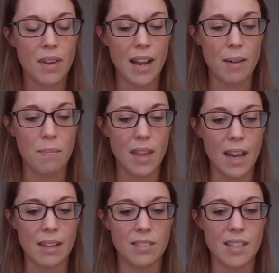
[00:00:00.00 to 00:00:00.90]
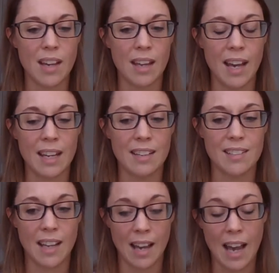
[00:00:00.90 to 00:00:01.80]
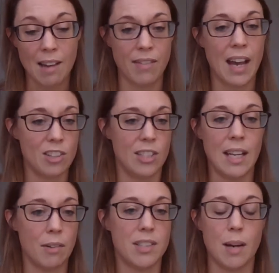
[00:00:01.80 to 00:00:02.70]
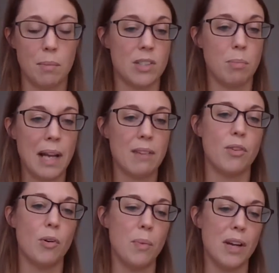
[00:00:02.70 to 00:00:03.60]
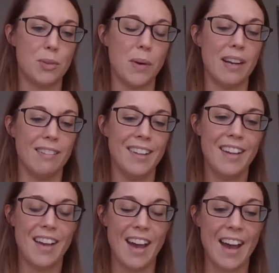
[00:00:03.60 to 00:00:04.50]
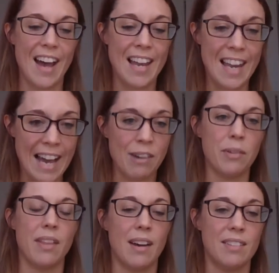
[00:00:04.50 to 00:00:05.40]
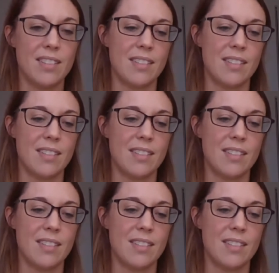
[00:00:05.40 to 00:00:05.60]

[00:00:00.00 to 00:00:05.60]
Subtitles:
and have actually now established a platform which will allow that